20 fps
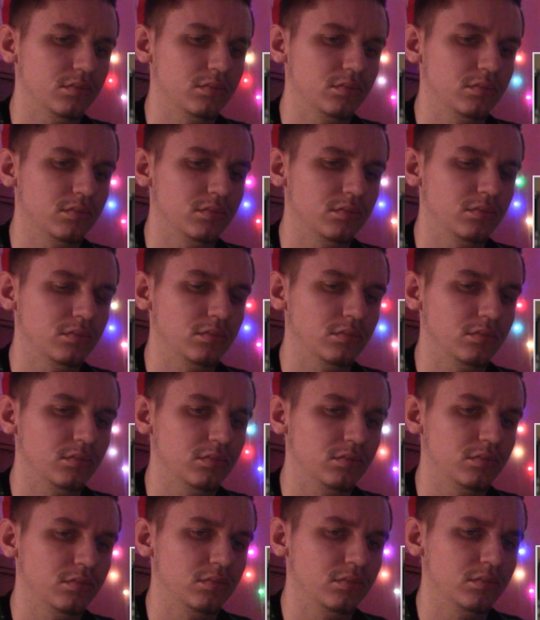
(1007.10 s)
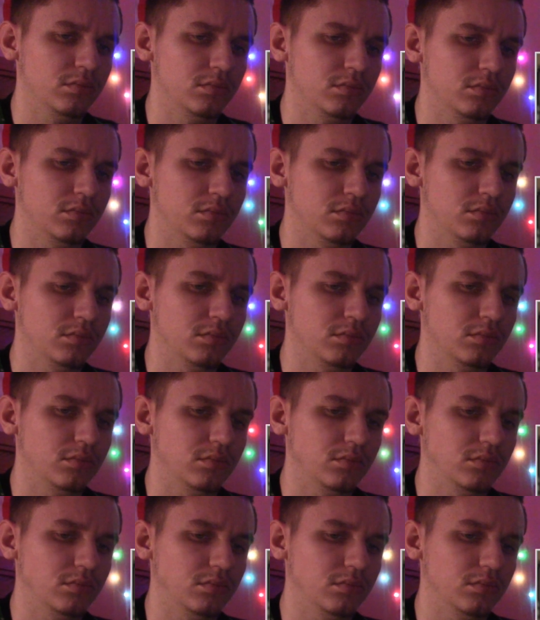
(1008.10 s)

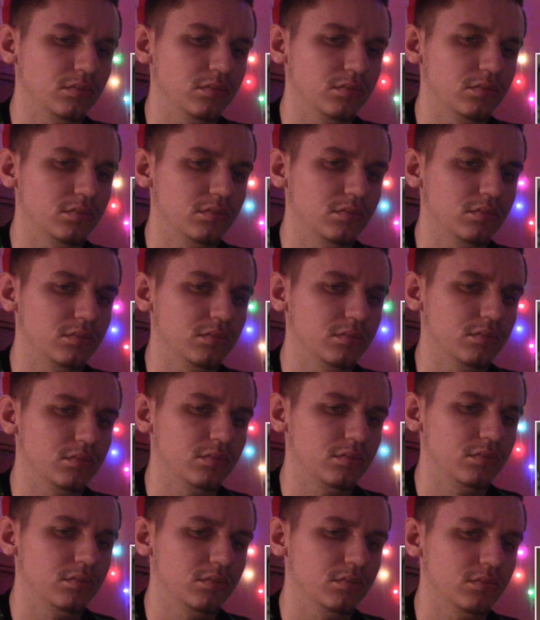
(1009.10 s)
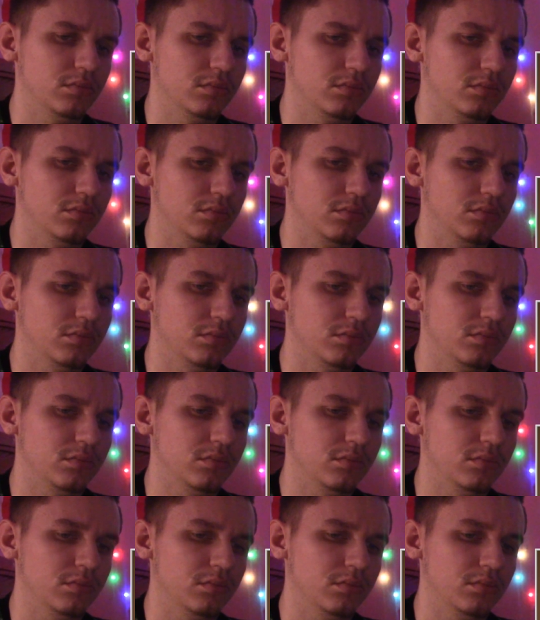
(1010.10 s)

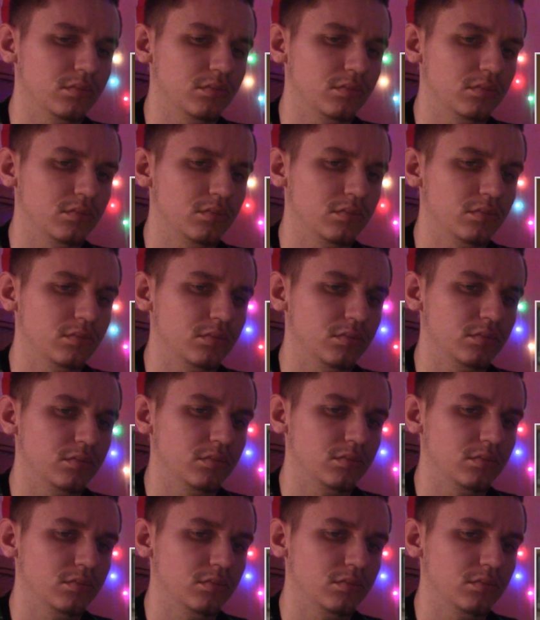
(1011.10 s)
(not speaking)